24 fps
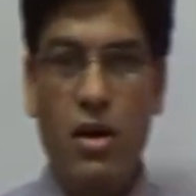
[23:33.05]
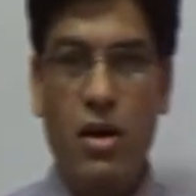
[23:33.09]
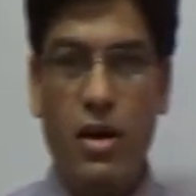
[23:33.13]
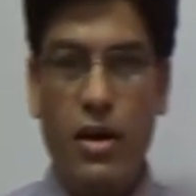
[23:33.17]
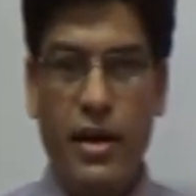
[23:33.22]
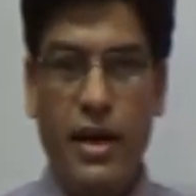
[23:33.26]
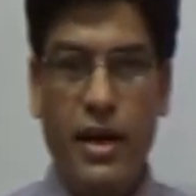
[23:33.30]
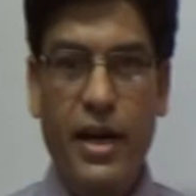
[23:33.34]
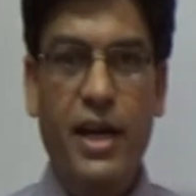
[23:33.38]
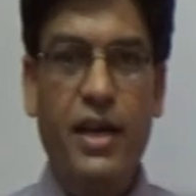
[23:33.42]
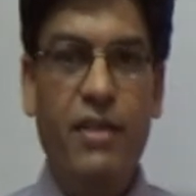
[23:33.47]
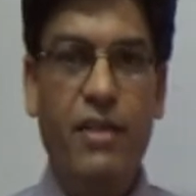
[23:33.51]

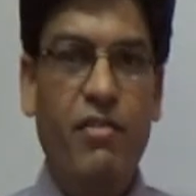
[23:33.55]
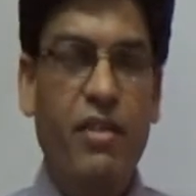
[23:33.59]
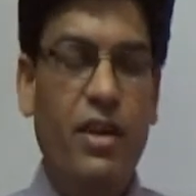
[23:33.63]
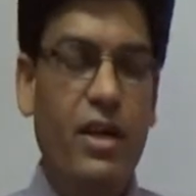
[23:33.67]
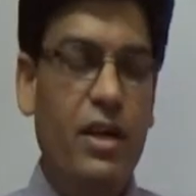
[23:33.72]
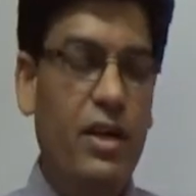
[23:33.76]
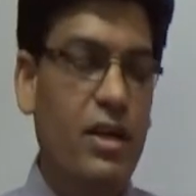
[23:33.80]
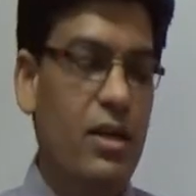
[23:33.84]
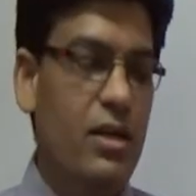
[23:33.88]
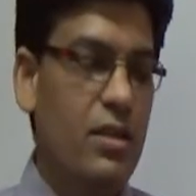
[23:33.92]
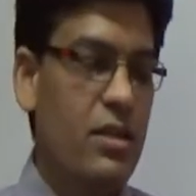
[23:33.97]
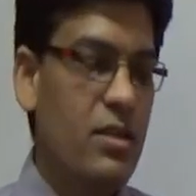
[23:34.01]
trade
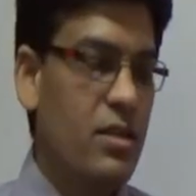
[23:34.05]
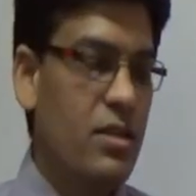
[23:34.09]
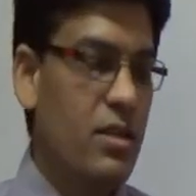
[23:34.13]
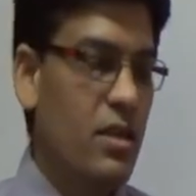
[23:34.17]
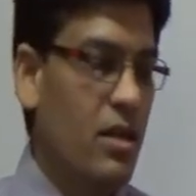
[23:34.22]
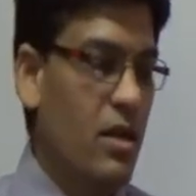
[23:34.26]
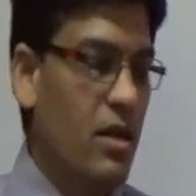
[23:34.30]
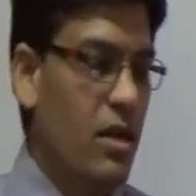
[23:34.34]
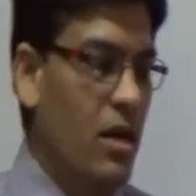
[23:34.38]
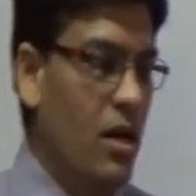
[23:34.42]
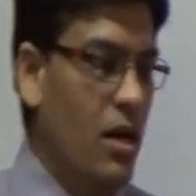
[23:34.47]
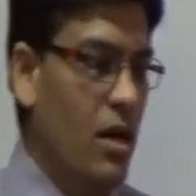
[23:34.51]

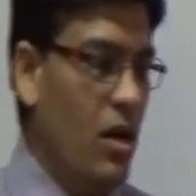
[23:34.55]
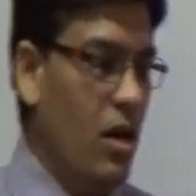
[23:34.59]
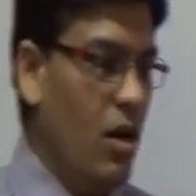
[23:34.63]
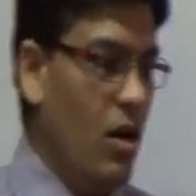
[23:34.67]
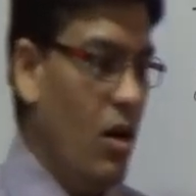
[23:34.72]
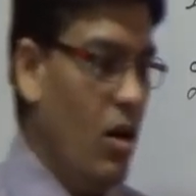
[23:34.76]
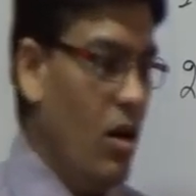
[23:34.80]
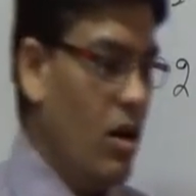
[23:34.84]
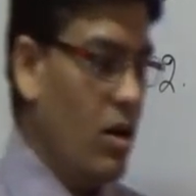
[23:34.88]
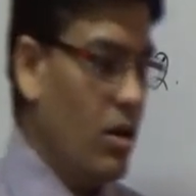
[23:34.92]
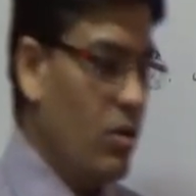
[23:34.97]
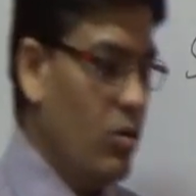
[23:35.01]
fairs,
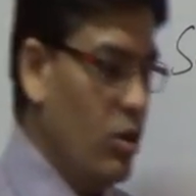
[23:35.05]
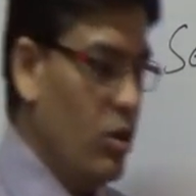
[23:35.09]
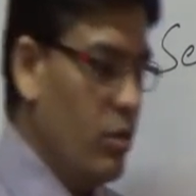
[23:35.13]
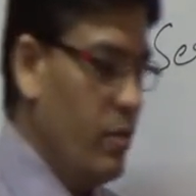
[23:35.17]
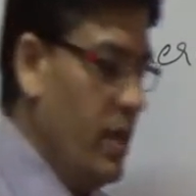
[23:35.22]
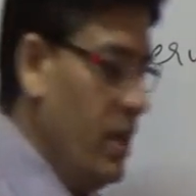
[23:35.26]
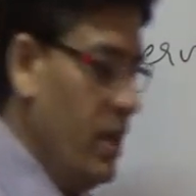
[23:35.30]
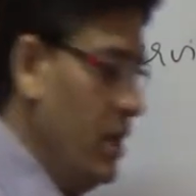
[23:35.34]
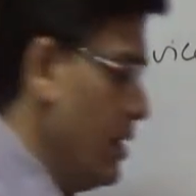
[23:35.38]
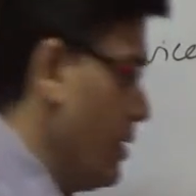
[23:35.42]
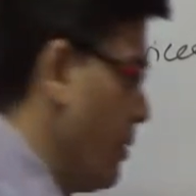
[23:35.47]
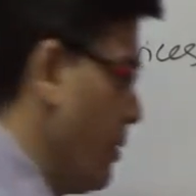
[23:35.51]
all could
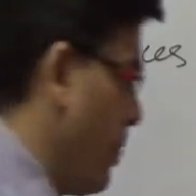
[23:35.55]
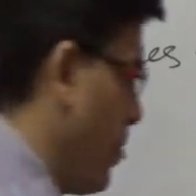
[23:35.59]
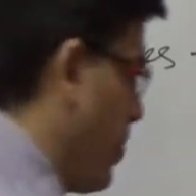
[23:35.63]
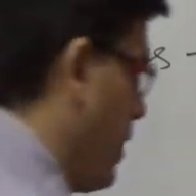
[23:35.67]
be